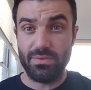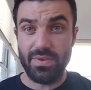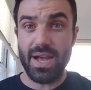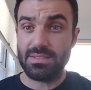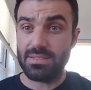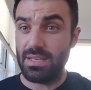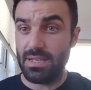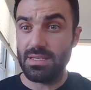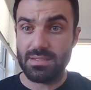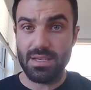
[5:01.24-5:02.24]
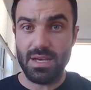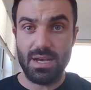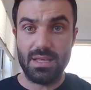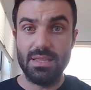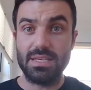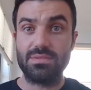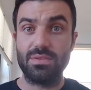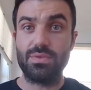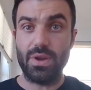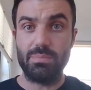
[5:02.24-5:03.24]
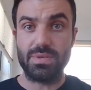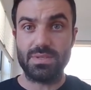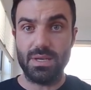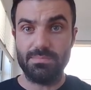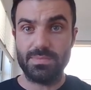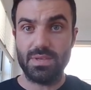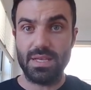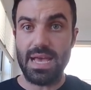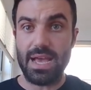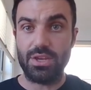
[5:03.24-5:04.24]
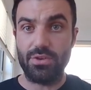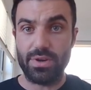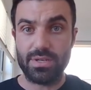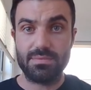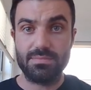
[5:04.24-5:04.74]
in fact, it is less than 3%. So that's accurate.